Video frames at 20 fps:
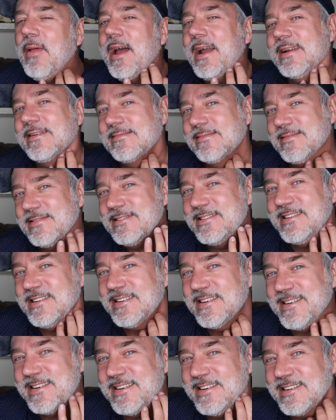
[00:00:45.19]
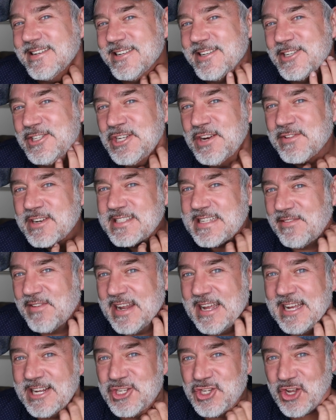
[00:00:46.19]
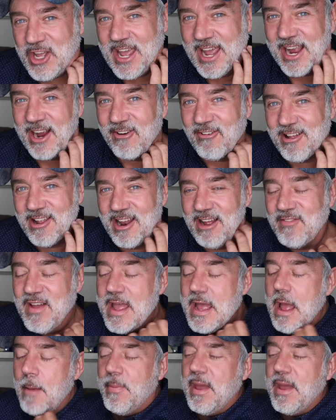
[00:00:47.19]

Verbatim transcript: like, do you ever just have an itch you can't get rid of?